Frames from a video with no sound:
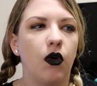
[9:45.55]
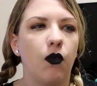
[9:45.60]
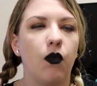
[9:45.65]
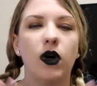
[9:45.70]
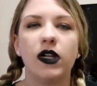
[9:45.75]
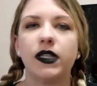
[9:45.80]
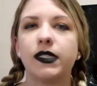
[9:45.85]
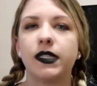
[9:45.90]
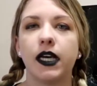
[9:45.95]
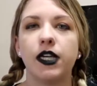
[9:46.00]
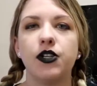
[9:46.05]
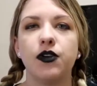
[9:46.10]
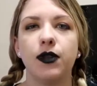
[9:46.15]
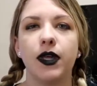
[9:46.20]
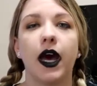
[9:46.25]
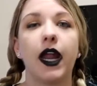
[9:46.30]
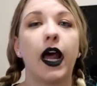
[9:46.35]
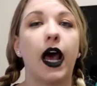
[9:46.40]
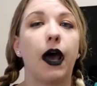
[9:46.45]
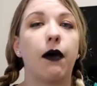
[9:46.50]
Once I do
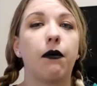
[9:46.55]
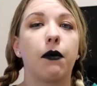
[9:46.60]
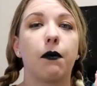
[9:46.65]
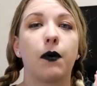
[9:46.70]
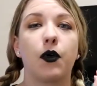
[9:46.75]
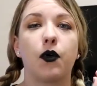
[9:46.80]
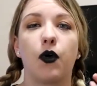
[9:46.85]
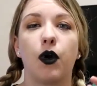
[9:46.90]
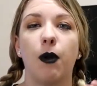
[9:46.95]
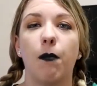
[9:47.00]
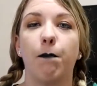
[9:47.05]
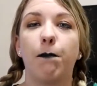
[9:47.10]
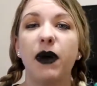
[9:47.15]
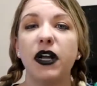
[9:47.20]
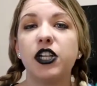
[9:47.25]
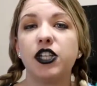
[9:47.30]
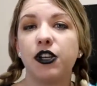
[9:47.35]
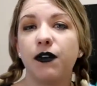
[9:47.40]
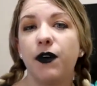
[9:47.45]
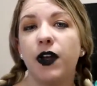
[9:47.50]
that, I will record a
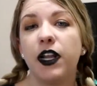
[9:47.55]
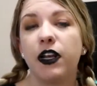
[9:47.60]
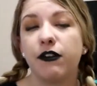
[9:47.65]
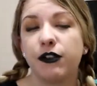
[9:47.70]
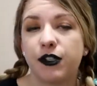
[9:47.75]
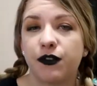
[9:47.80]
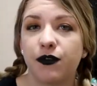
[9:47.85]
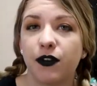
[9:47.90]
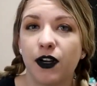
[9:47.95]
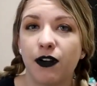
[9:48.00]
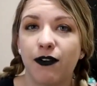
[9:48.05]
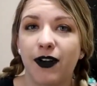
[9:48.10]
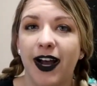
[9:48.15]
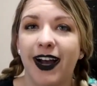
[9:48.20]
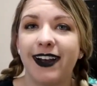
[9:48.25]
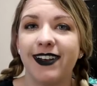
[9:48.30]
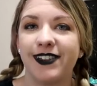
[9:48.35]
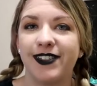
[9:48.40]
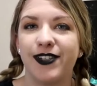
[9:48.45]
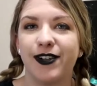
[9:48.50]
bunch of videos for you
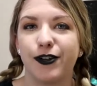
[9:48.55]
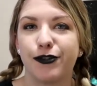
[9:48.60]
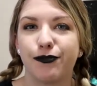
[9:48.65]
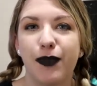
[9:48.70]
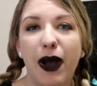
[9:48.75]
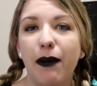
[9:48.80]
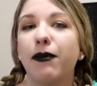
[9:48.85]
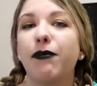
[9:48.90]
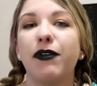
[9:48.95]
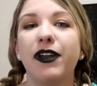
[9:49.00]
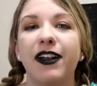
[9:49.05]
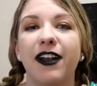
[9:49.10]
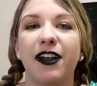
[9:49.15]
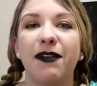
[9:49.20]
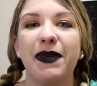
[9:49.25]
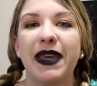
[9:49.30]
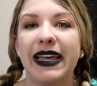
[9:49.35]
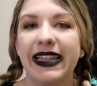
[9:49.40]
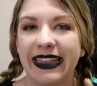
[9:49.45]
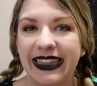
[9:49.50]
guys. There's probably going
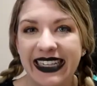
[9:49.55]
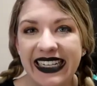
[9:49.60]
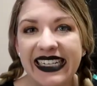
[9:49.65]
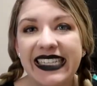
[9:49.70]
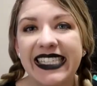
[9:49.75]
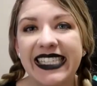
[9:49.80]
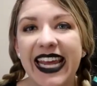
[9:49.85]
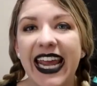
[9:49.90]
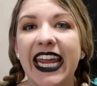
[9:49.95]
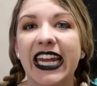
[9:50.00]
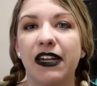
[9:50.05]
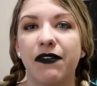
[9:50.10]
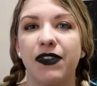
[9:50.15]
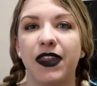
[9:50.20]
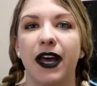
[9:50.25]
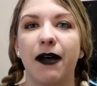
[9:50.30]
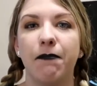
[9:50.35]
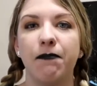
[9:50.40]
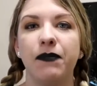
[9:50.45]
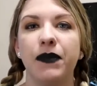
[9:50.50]
to be at least 8 of
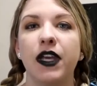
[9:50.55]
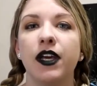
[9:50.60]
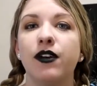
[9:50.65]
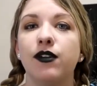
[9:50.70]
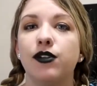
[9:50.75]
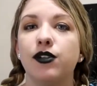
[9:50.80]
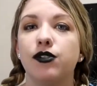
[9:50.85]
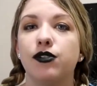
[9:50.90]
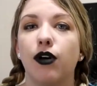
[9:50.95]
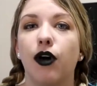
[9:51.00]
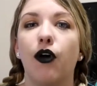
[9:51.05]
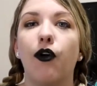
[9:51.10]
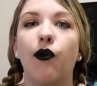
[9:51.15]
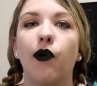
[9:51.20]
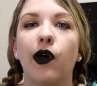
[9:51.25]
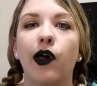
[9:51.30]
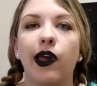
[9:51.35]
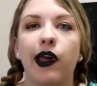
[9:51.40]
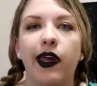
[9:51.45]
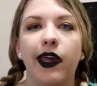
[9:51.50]
them.
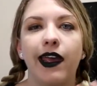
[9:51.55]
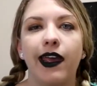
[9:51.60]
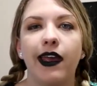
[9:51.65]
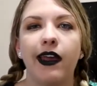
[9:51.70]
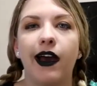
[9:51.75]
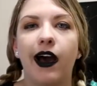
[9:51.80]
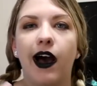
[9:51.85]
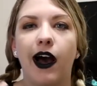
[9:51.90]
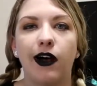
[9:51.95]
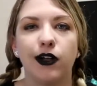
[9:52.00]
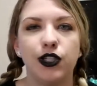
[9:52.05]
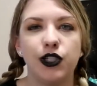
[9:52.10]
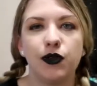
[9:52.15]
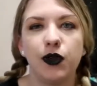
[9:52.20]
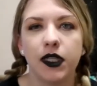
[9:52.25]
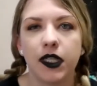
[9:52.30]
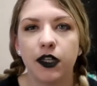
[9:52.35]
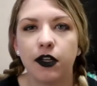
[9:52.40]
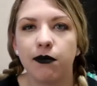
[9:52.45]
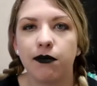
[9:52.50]
So I'll
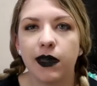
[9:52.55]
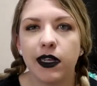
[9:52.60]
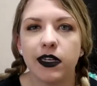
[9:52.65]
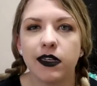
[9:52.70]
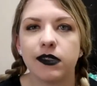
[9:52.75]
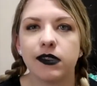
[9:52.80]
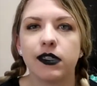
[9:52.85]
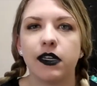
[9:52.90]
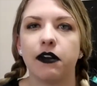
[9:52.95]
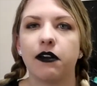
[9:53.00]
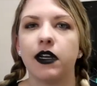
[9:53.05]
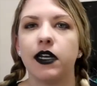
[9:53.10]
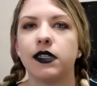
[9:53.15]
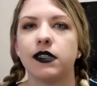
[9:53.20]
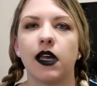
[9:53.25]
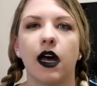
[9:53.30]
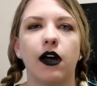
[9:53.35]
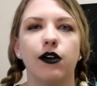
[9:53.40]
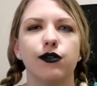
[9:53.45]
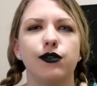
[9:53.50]
do a little mini
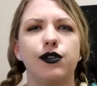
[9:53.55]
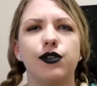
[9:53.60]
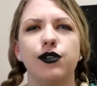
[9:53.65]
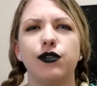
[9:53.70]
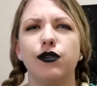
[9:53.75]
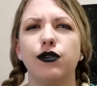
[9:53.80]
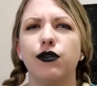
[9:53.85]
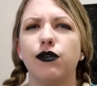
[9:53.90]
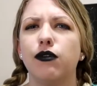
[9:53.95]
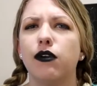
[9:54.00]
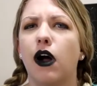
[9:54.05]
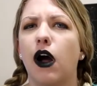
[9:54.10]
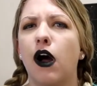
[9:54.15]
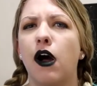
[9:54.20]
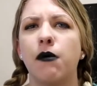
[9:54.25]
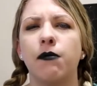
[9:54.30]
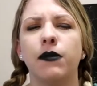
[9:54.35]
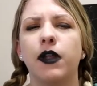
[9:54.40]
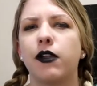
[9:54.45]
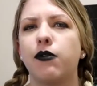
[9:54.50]
series. I'll do
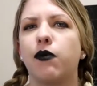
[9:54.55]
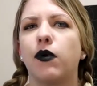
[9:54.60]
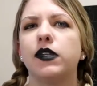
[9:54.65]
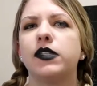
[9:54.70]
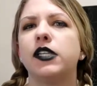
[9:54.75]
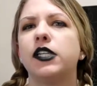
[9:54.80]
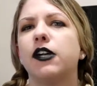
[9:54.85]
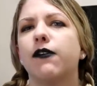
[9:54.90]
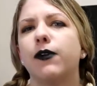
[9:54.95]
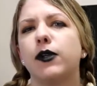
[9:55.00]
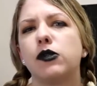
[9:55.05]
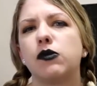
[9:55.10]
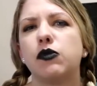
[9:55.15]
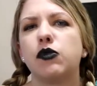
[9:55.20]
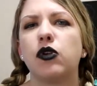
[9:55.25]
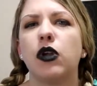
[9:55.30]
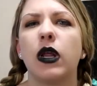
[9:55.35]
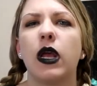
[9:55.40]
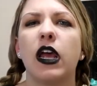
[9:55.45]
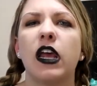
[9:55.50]
like what's the difference
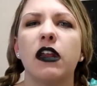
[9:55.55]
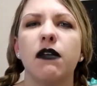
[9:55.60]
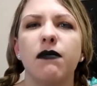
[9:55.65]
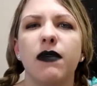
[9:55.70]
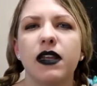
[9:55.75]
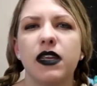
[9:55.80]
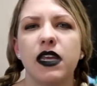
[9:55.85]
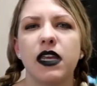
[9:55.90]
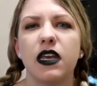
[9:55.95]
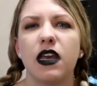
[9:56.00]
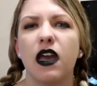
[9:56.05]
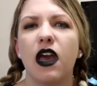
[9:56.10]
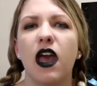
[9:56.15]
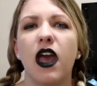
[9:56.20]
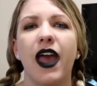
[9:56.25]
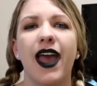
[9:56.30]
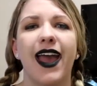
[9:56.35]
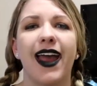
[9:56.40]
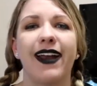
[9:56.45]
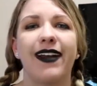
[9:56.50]
between Hidden Mickey
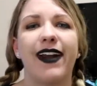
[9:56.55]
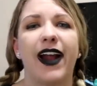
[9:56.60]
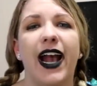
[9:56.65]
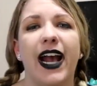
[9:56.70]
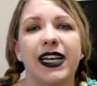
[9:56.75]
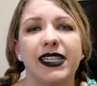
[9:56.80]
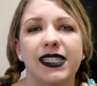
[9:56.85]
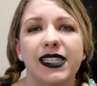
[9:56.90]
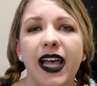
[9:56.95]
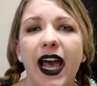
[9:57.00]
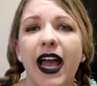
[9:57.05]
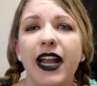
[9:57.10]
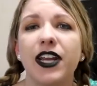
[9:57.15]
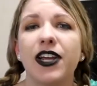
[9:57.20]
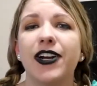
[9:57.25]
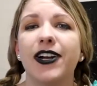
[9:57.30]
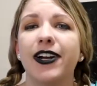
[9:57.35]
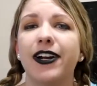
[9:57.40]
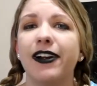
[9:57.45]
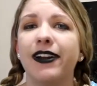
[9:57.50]
and Cast
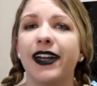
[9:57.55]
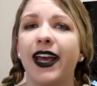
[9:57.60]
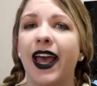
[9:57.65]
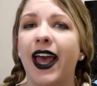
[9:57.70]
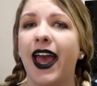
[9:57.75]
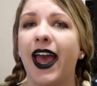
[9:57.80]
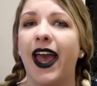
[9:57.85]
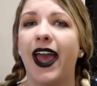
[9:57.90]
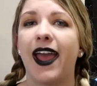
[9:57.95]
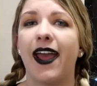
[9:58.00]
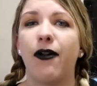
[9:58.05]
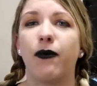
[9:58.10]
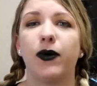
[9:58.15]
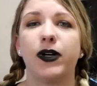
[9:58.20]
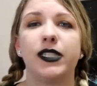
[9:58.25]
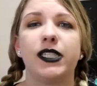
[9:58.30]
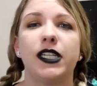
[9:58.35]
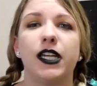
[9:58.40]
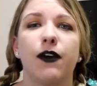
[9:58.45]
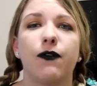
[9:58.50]
Lanyard, and
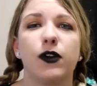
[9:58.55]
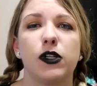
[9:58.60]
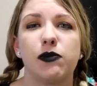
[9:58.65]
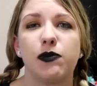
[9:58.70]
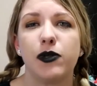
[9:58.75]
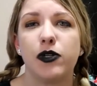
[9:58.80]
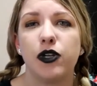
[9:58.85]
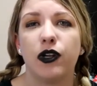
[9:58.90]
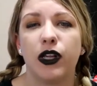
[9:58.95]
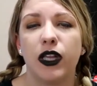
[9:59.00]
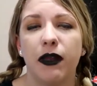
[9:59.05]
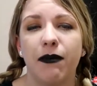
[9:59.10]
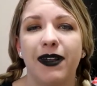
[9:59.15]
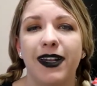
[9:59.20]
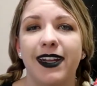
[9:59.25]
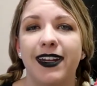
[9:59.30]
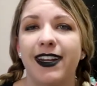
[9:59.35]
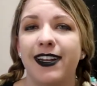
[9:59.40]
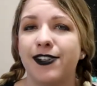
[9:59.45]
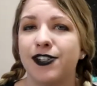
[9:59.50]
what's the difference between a
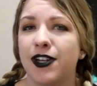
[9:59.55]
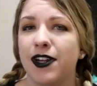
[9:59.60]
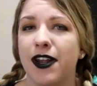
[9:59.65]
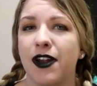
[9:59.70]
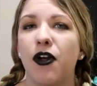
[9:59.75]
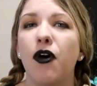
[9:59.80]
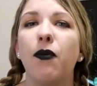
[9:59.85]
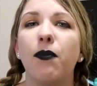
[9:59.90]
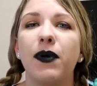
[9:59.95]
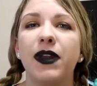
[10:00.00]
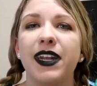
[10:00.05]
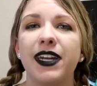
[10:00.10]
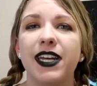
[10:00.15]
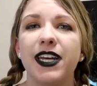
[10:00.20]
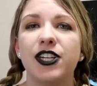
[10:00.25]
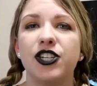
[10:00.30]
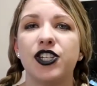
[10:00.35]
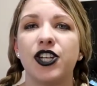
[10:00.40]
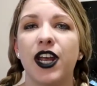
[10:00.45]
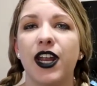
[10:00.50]
limited edition and open
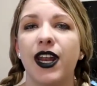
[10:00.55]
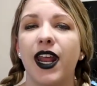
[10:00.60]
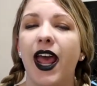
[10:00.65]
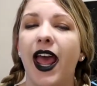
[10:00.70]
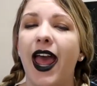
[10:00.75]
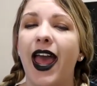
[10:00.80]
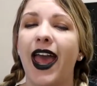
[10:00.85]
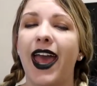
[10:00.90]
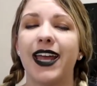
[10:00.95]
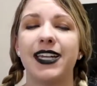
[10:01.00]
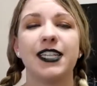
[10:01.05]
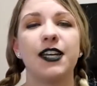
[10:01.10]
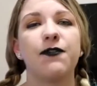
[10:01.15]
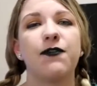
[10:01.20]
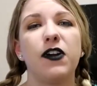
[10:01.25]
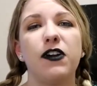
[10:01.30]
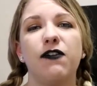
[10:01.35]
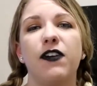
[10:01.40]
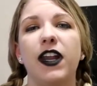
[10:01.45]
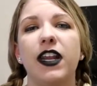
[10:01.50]
edition, and
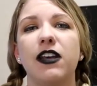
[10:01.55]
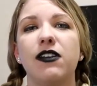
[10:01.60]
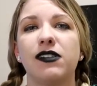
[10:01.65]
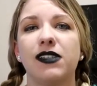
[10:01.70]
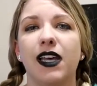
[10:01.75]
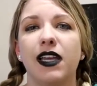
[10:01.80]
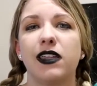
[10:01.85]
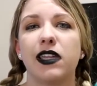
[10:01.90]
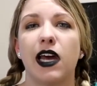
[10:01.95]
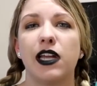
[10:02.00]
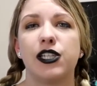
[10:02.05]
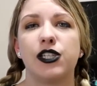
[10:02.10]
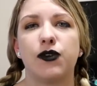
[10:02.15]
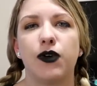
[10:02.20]
different videos like that.